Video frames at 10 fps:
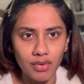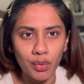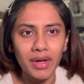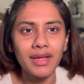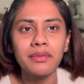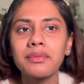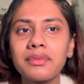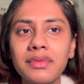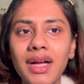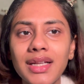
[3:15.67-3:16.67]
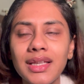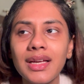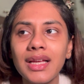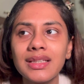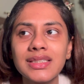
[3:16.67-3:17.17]
I
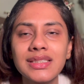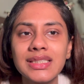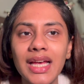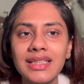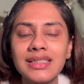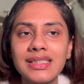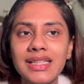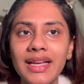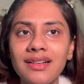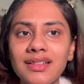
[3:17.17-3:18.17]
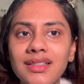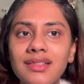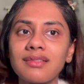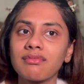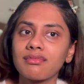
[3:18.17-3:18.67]
think I sense like
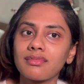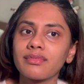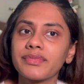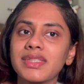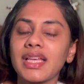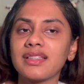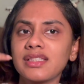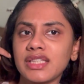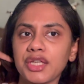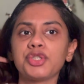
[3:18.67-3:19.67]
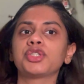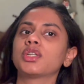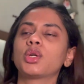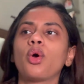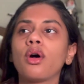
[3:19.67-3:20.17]
a
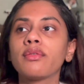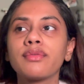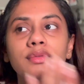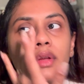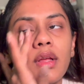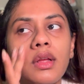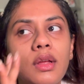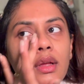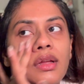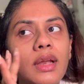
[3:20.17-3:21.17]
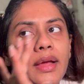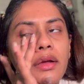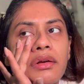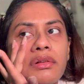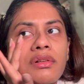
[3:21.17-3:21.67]
sensation of
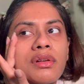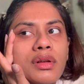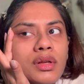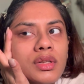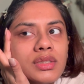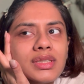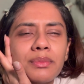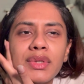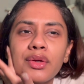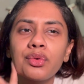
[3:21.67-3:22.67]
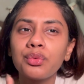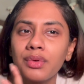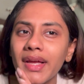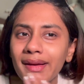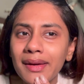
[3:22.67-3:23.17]
like something
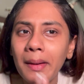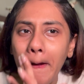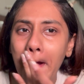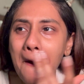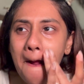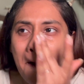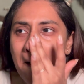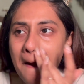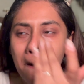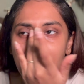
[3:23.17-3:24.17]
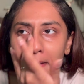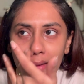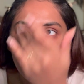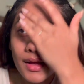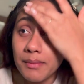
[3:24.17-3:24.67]
cooling.
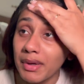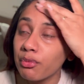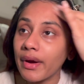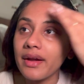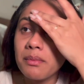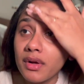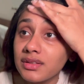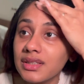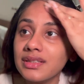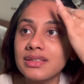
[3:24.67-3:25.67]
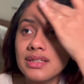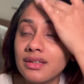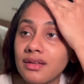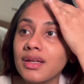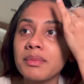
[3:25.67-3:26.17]
Am I right about this?
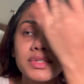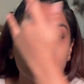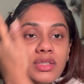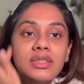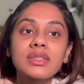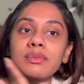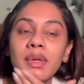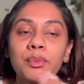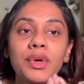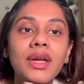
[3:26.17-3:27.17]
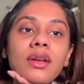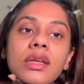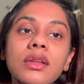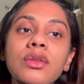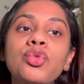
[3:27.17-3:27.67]
Is my brain
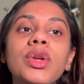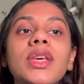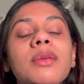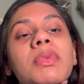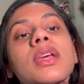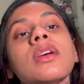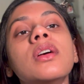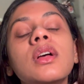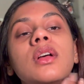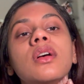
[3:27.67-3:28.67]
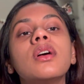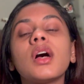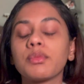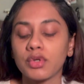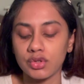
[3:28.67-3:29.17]
tricking me?
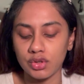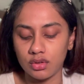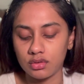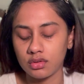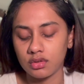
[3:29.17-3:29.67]
I'm not sure.